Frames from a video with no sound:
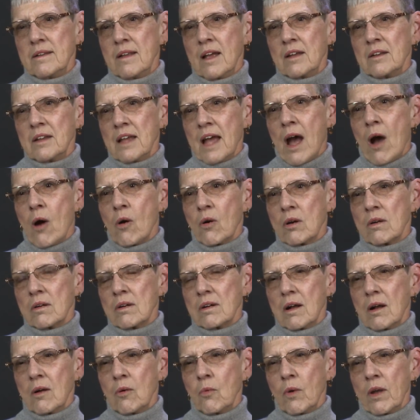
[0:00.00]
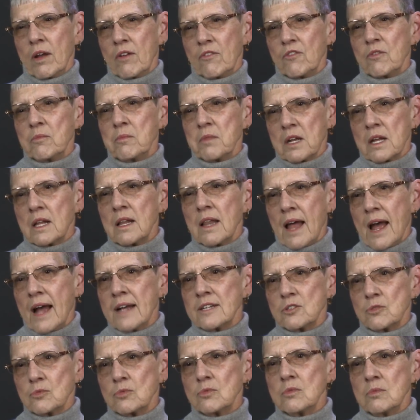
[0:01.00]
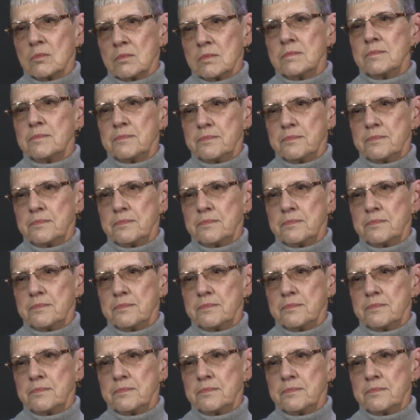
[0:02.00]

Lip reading: an hour away from the classroom.